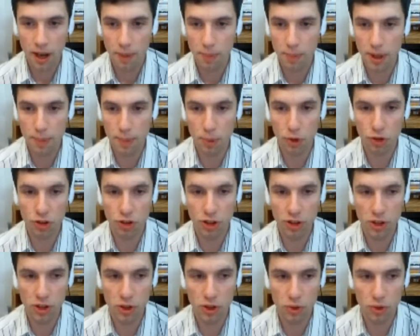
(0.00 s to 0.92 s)
people
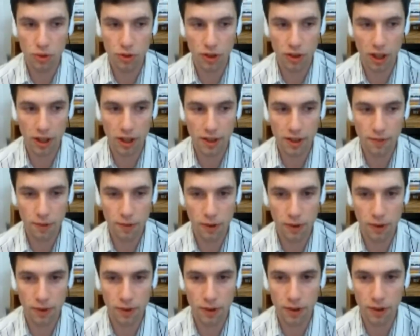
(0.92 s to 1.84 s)
should use a
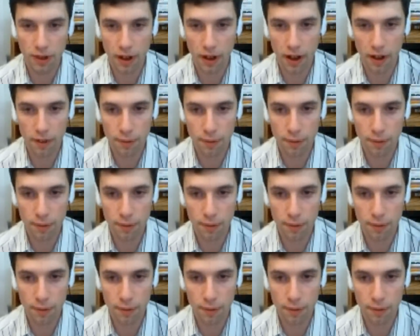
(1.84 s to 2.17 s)
different